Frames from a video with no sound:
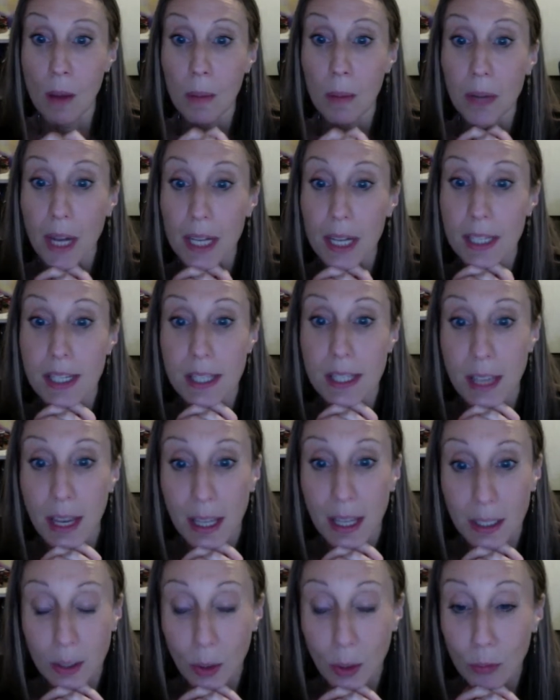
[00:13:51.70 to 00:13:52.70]
But I
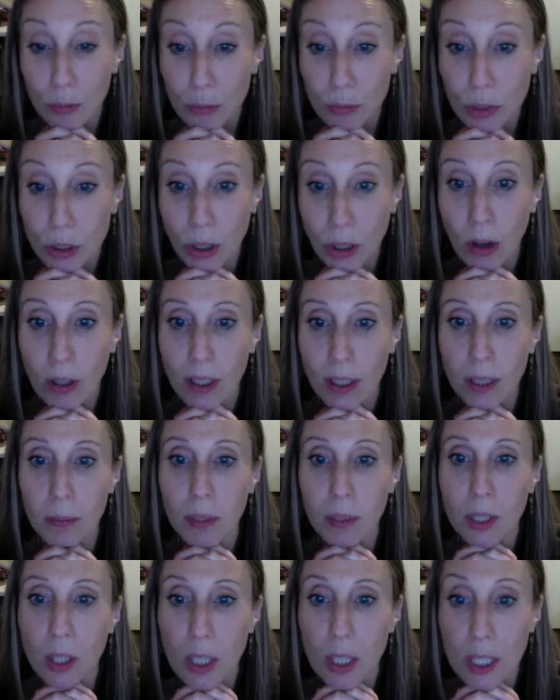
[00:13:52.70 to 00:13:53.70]
said, nope, it's all going to
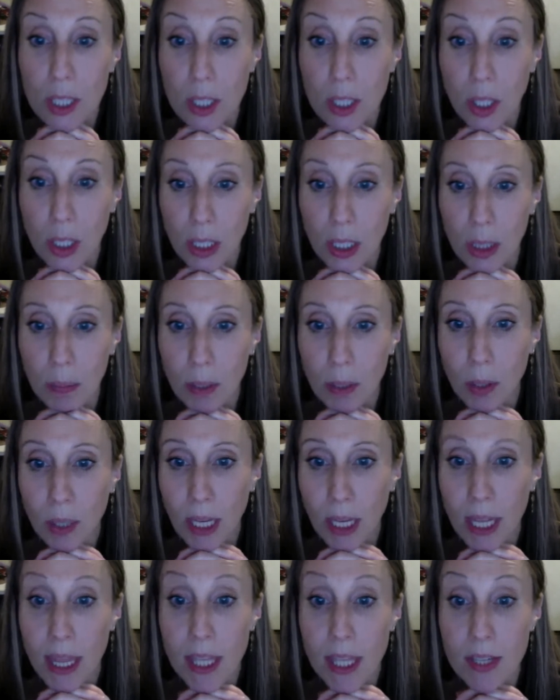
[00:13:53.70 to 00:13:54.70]
be good. It's all going to be
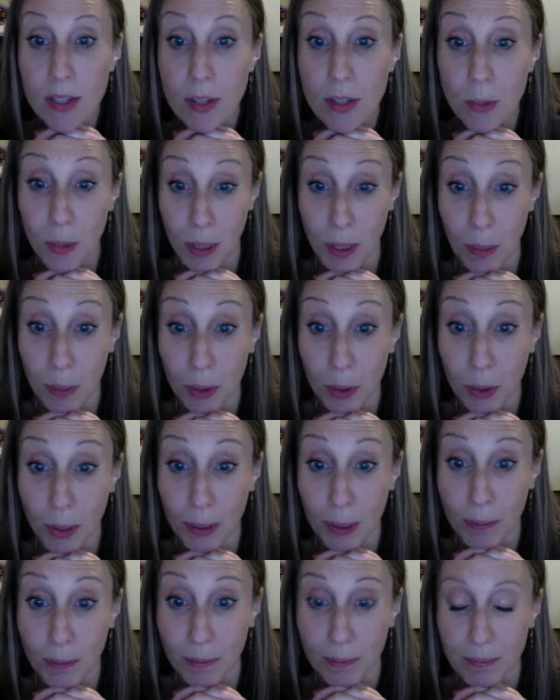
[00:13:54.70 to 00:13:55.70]
okay. This is what I'm
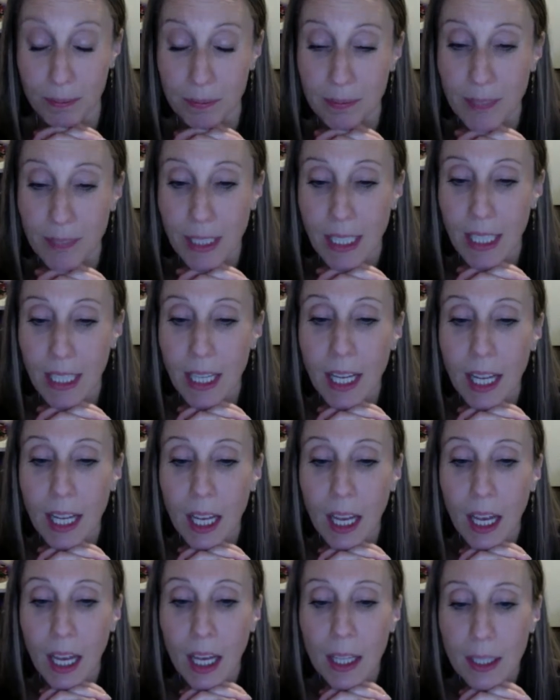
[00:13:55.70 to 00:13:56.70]
doing.
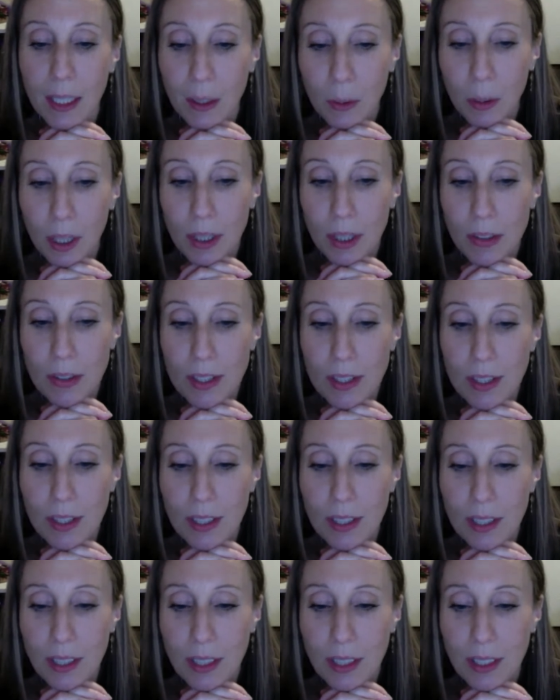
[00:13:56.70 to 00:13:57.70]
And it was
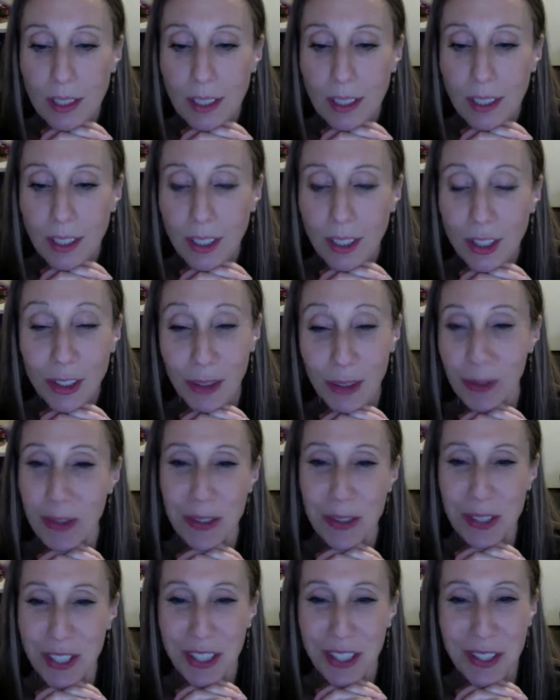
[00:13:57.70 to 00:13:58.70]

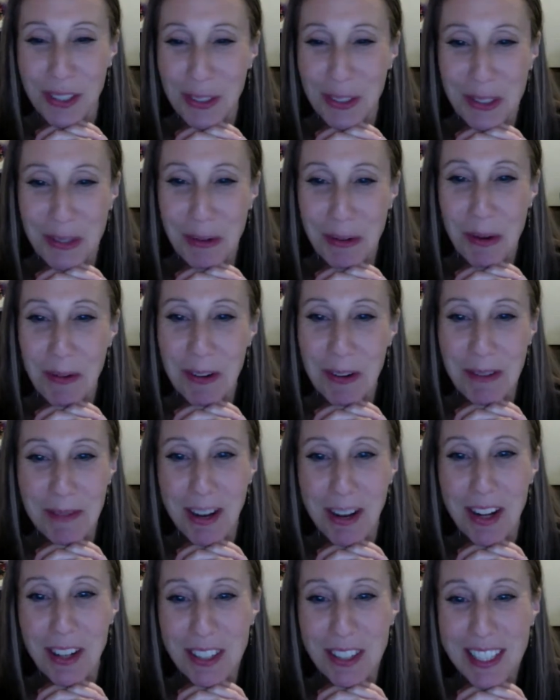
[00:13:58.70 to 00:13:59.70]
huge, a huge moment of
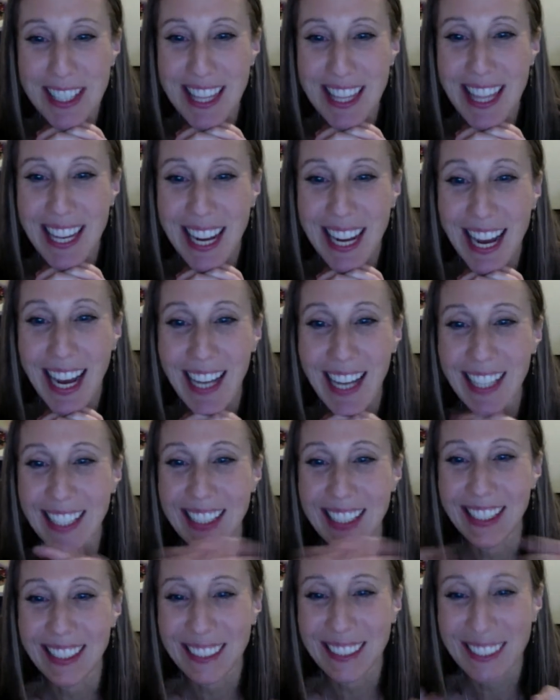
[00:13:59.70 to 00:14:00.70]
malchus that
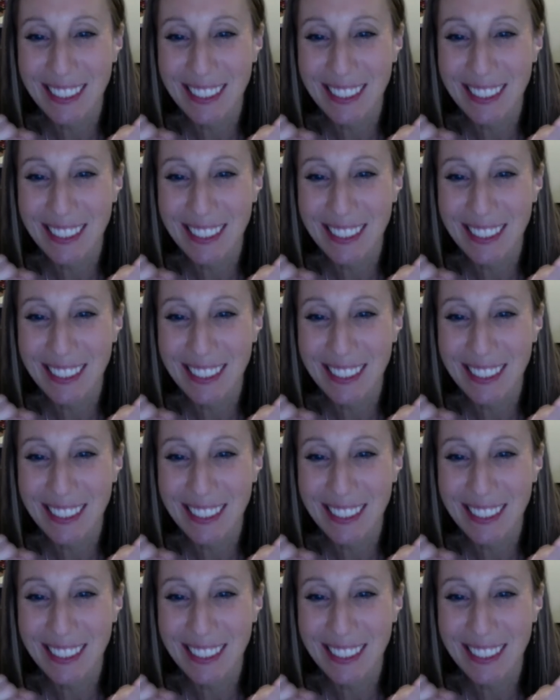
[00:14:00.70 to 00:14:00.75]
I